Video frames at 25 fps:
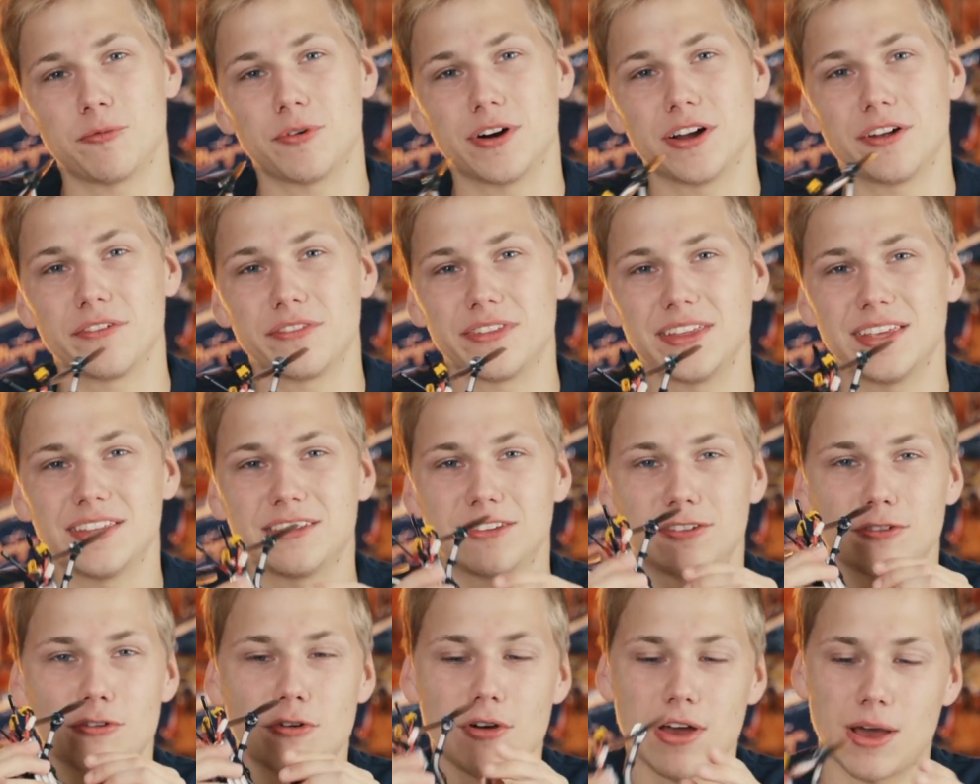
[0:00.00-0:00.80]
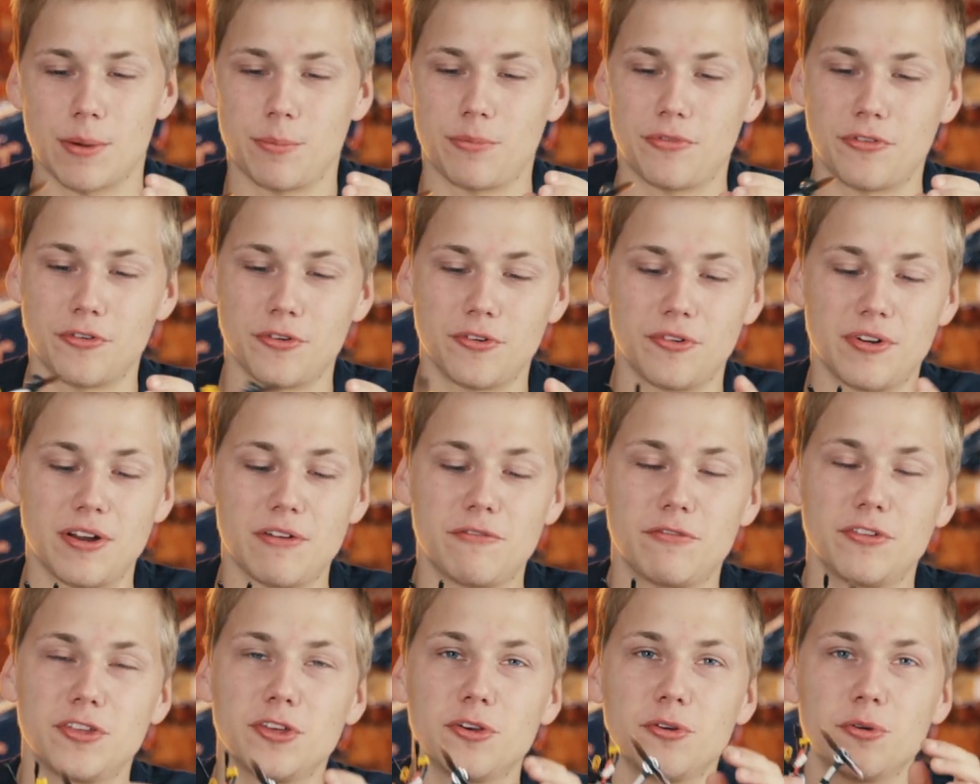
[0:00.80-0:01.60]
one of these up for
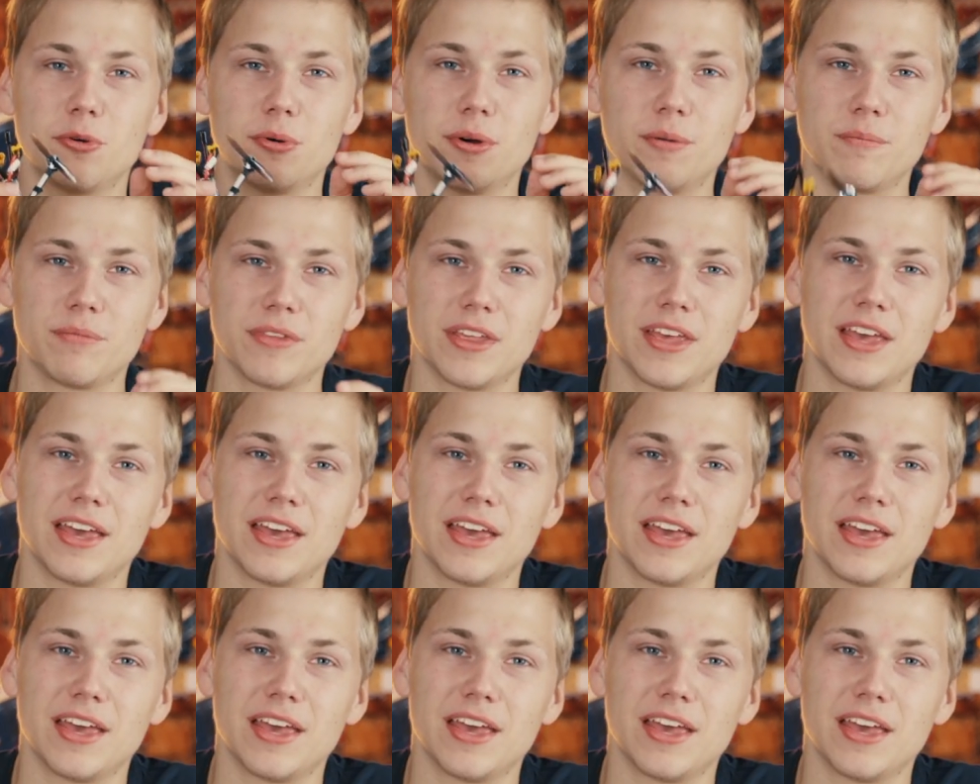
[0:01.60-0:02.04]
review.